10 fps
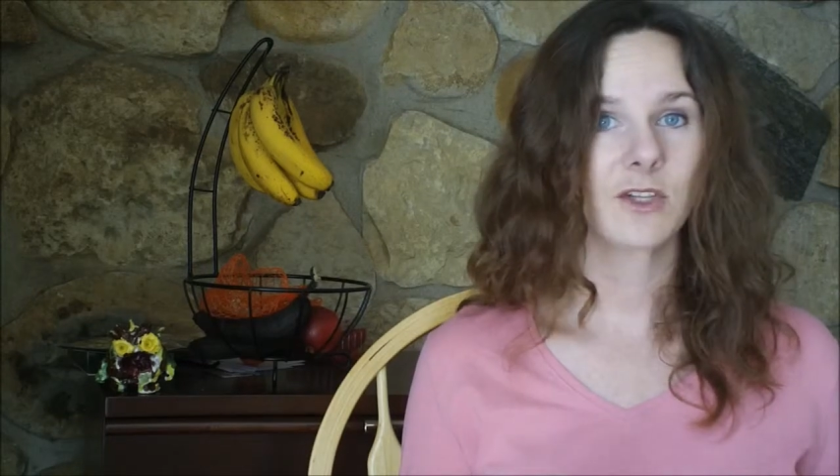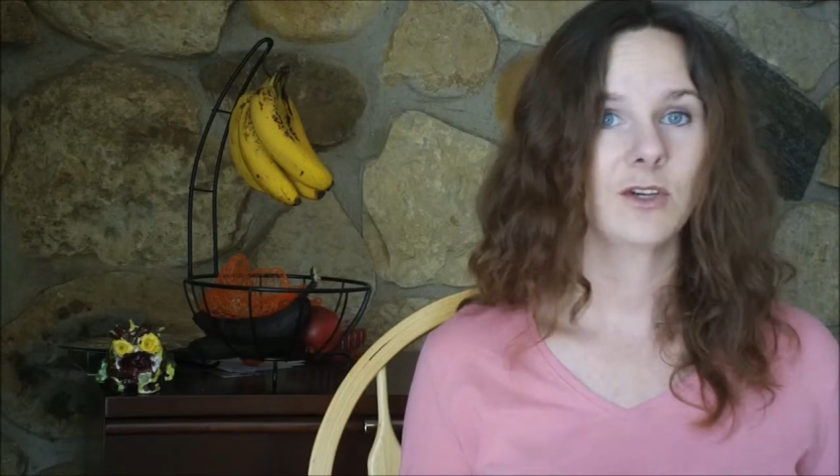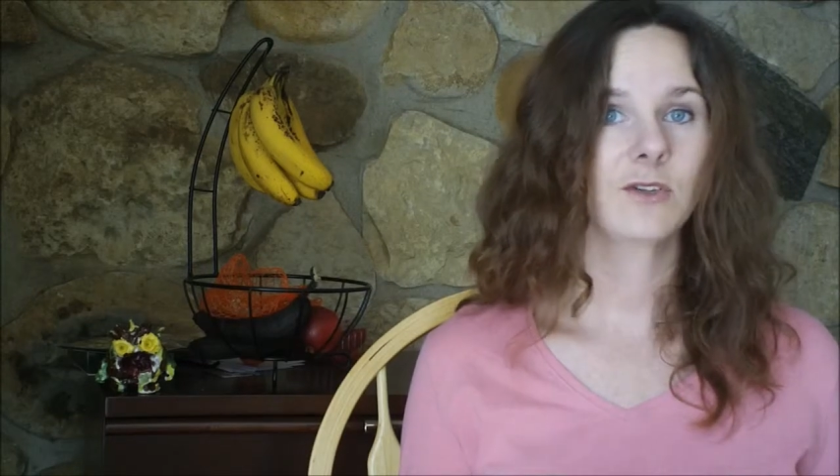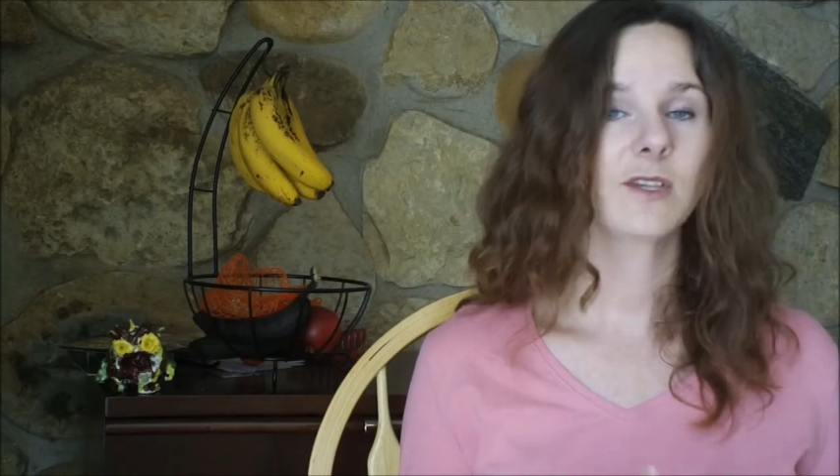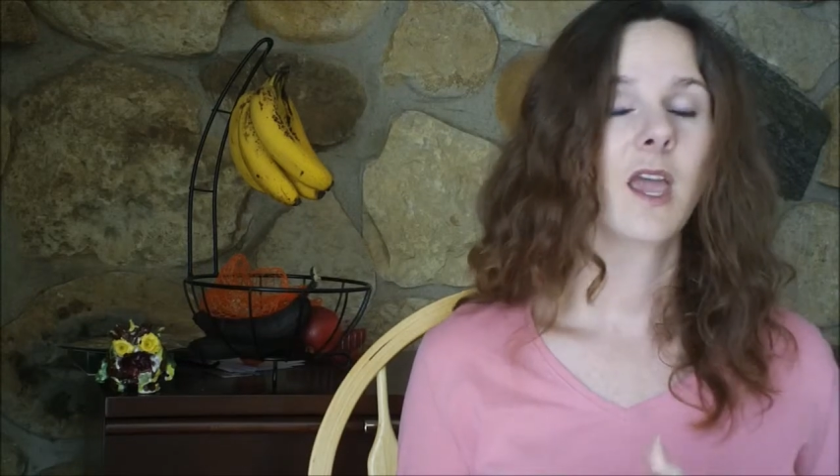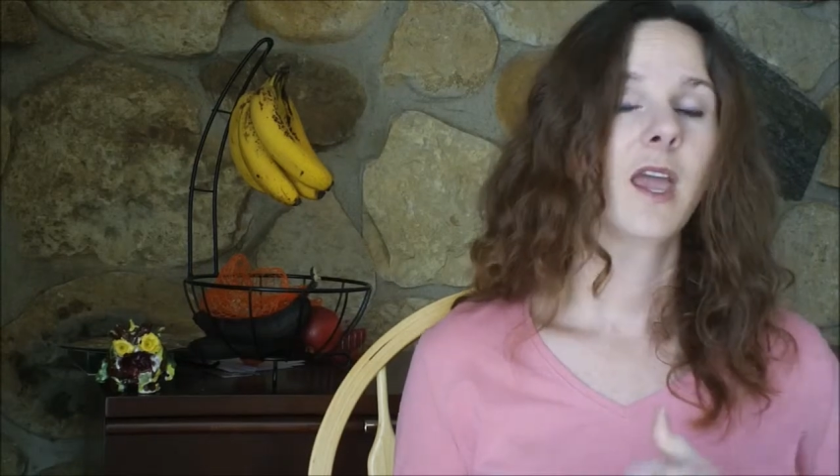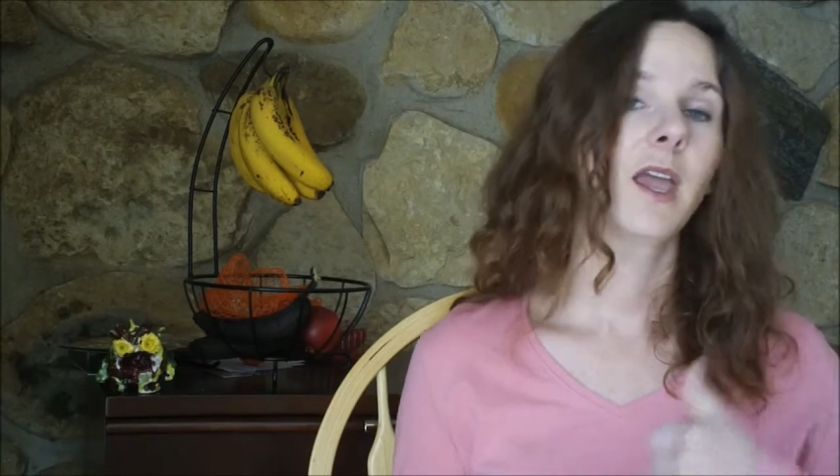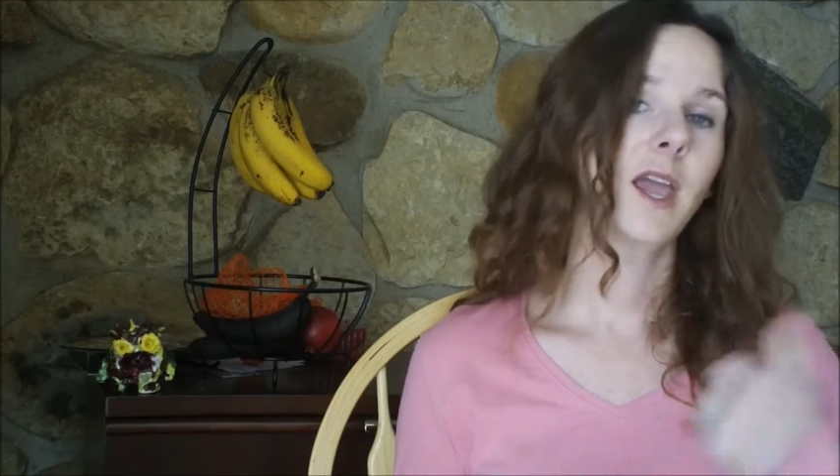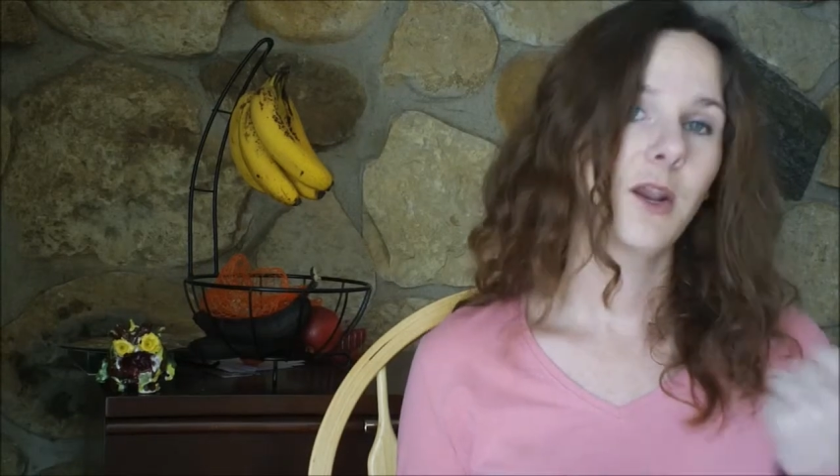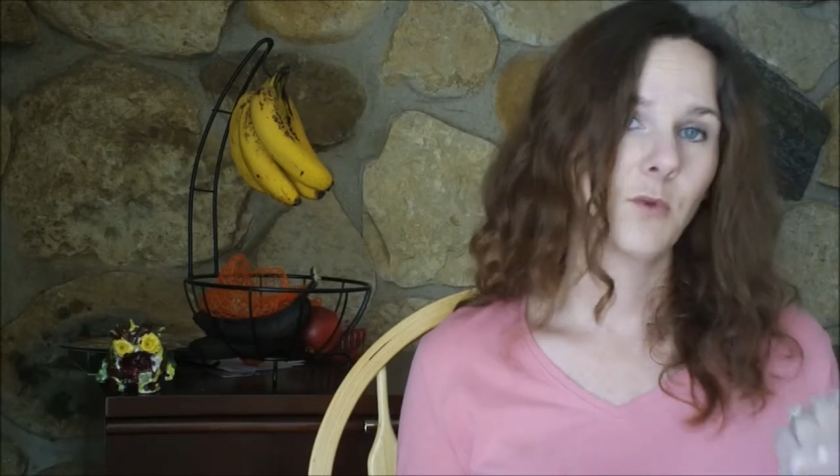clothes
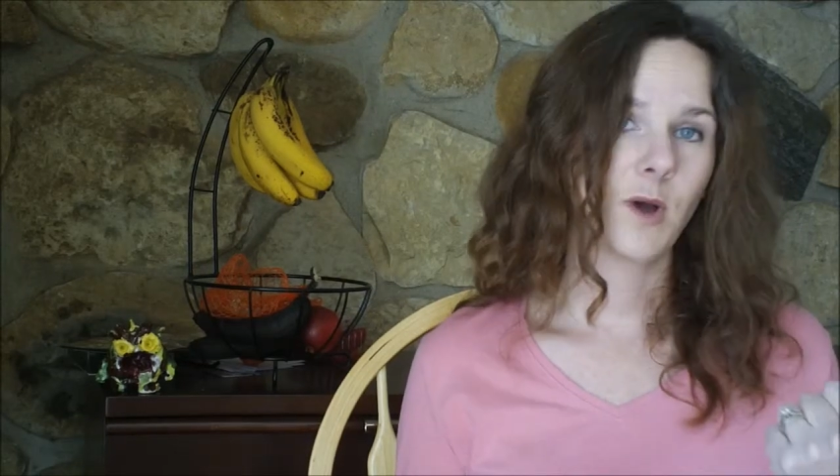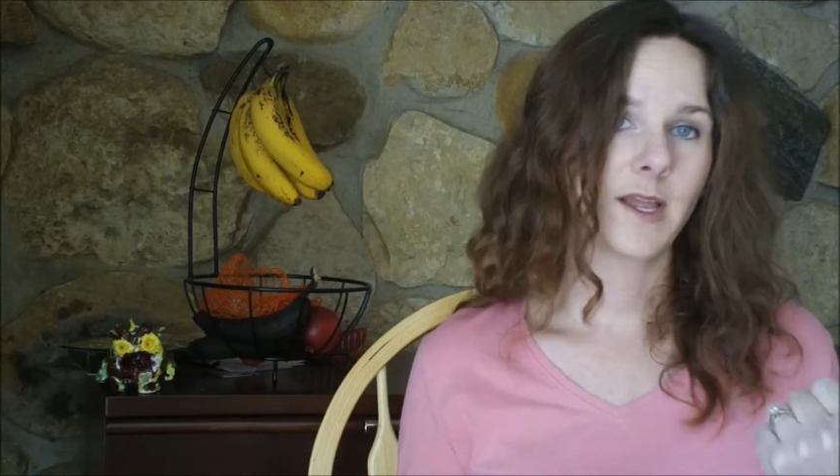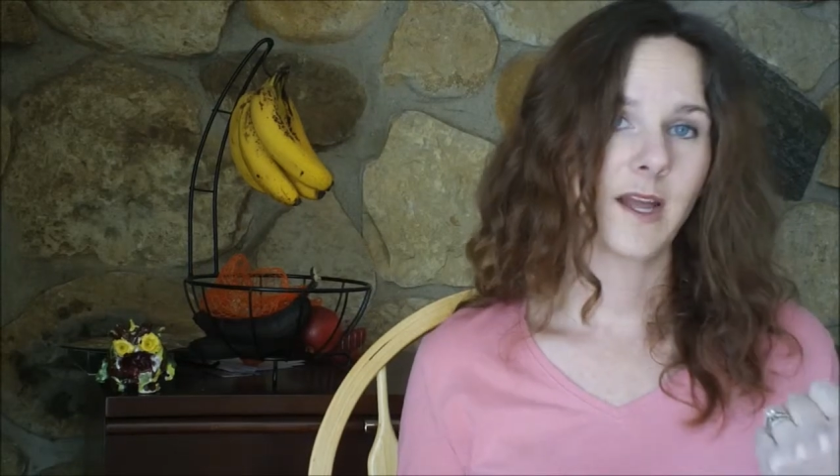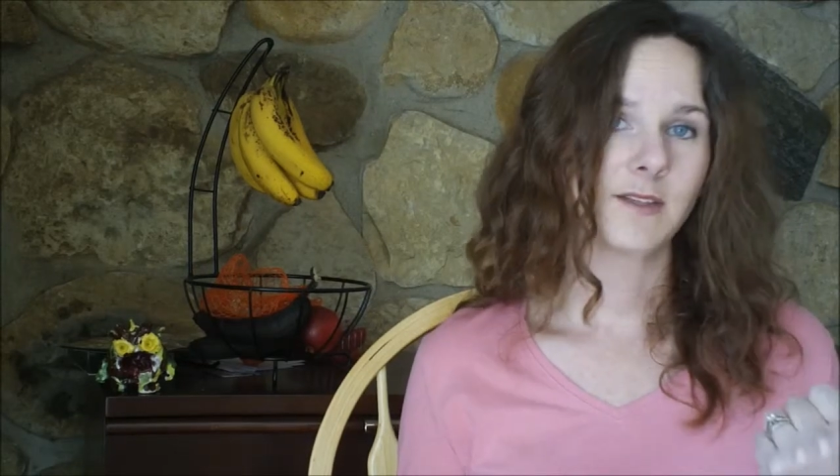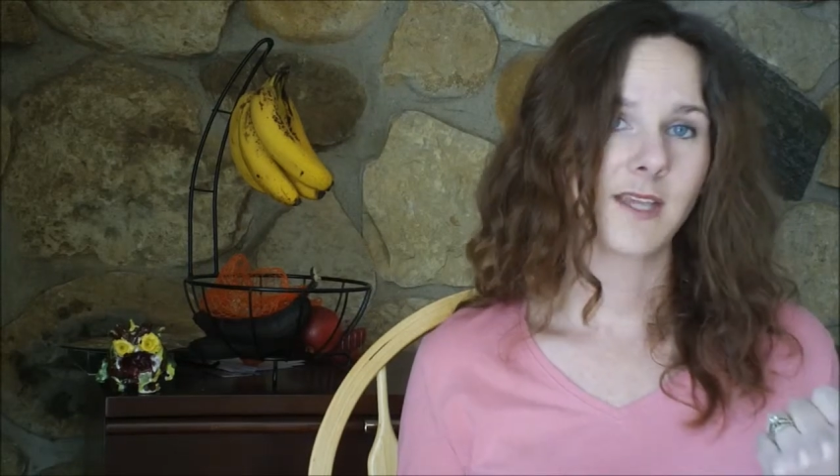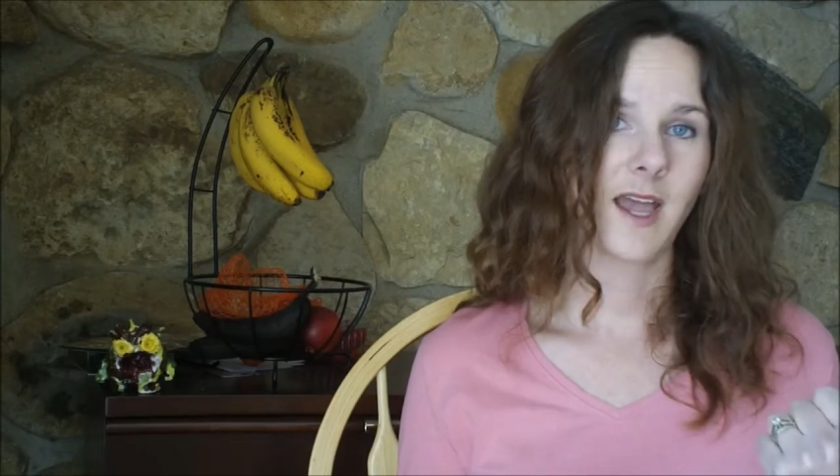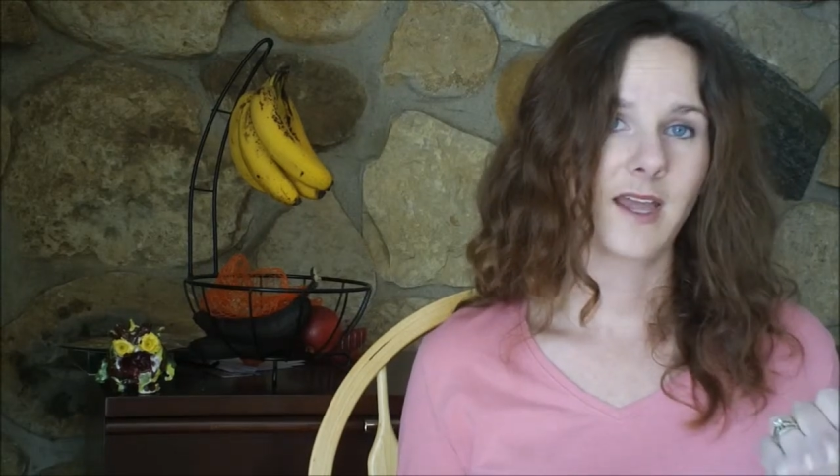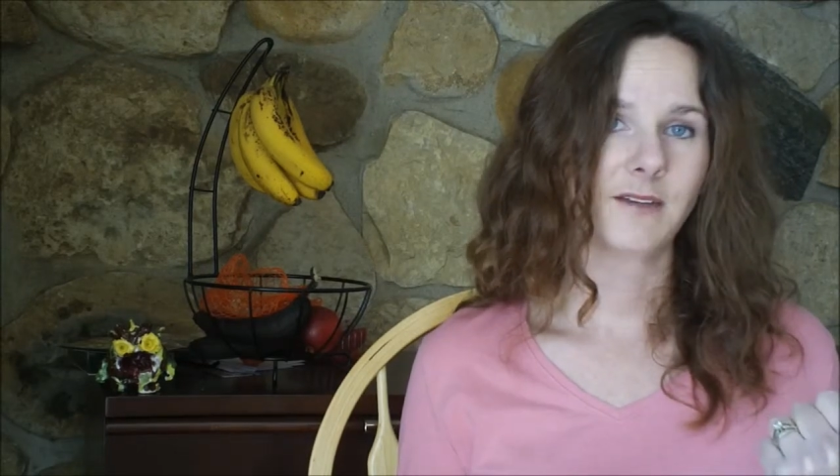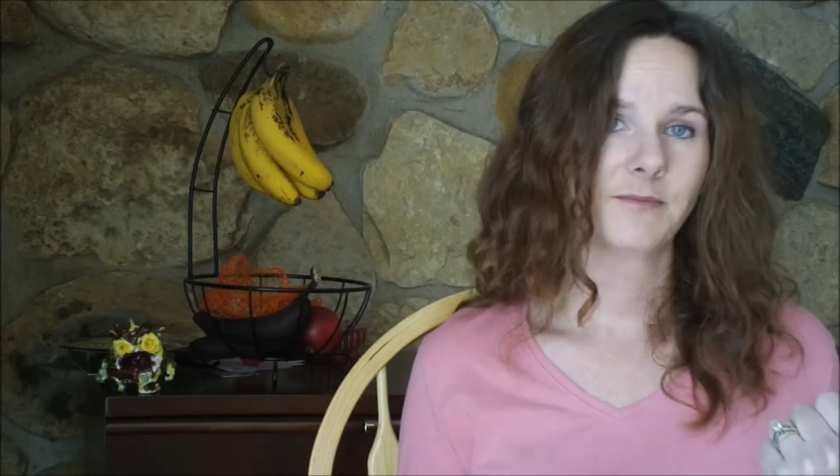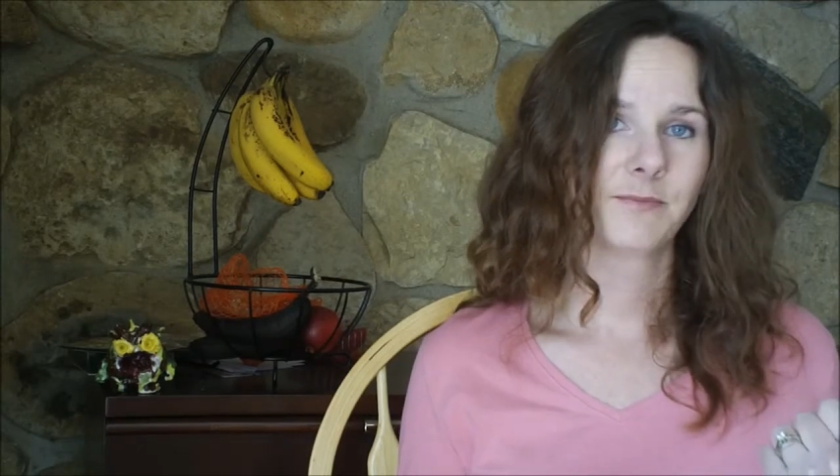and walk outside.